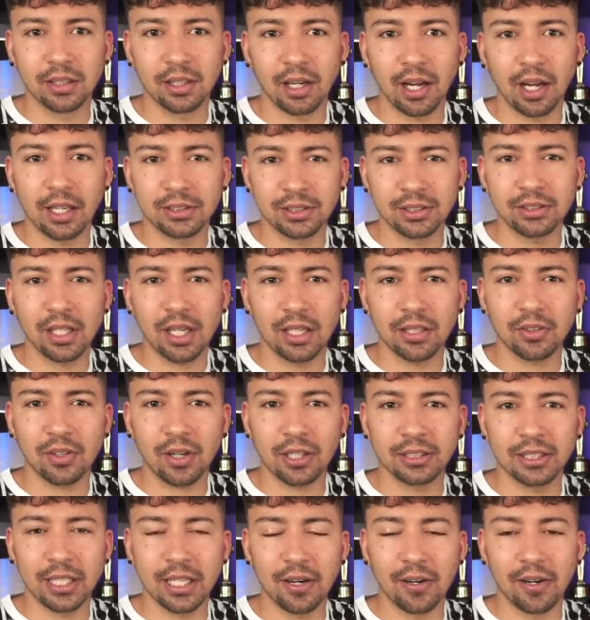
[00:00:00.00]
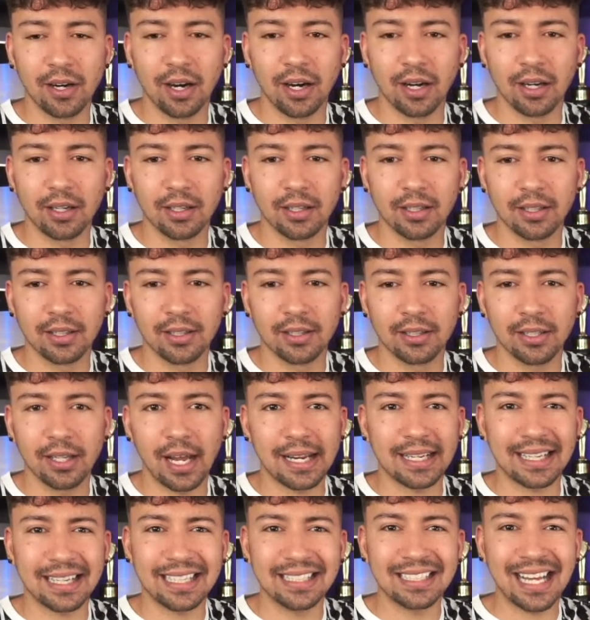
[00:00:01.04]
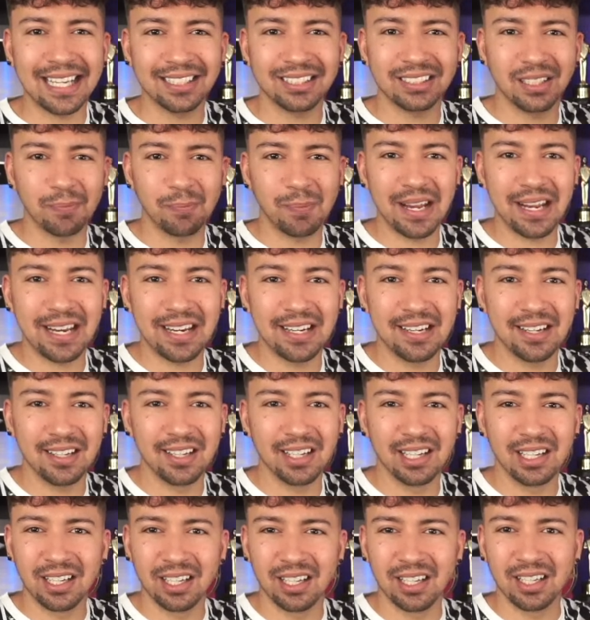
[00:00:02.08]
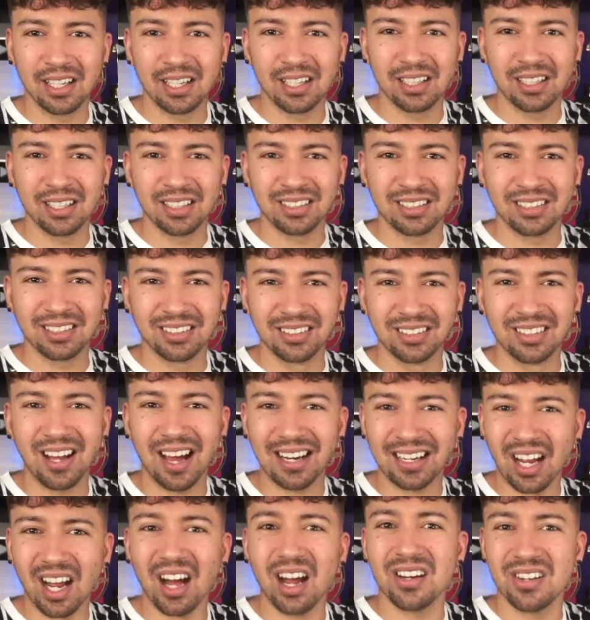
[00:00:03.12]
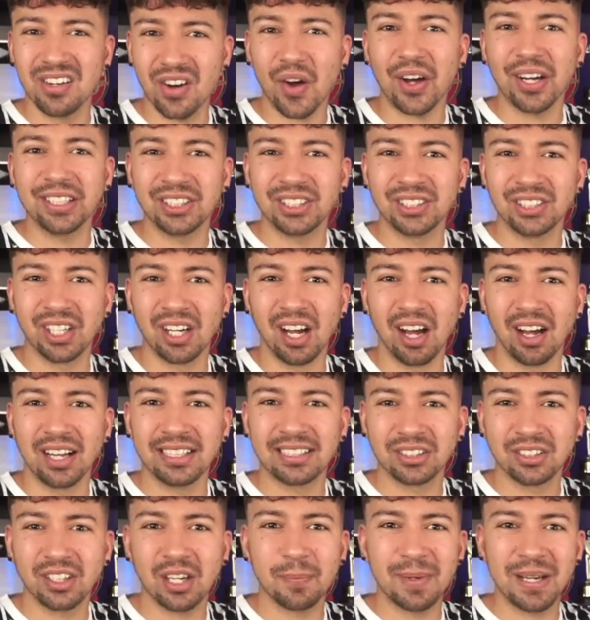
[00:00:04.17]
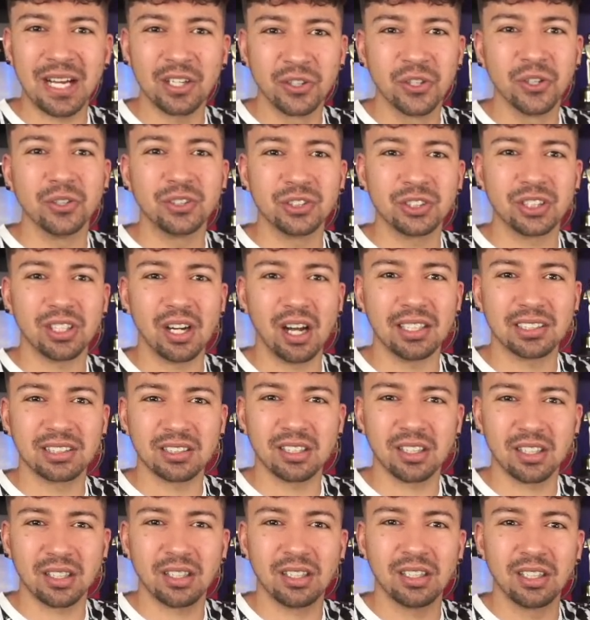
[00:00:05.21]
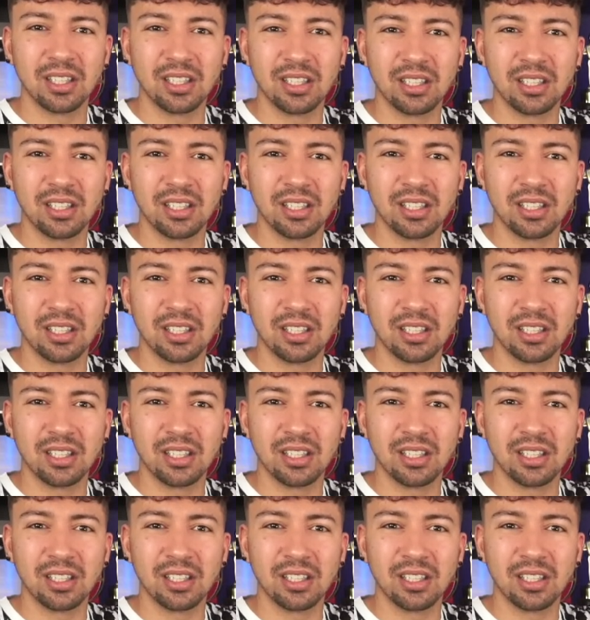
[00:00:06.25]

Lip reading: A certain criteria. Like it has to be like a nice shirt. It's got to be a good shirt. It's got to